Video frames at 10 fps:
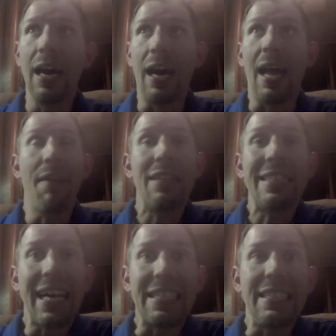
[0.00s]
I have
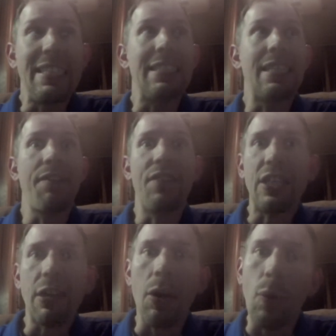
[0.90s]
these ideas and I
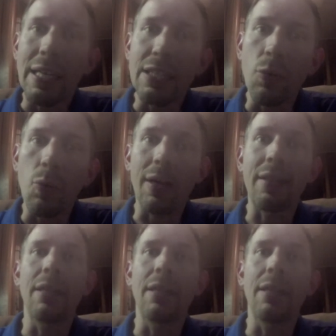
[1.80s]
figure out ways to work